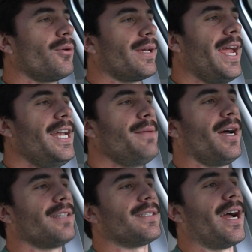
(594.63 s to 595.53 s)
going 80
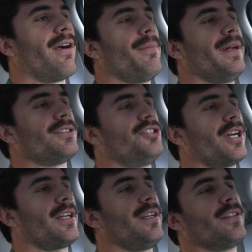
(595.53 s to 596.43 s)
miles an hour, about to
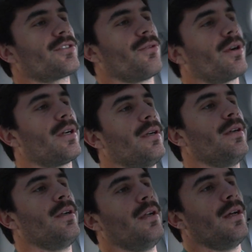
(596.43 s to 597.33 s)
chuck it into this corner.
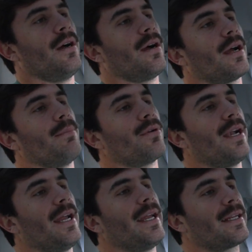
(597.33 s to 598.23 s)
All right,
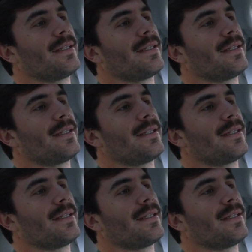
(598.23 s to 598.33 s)
brake.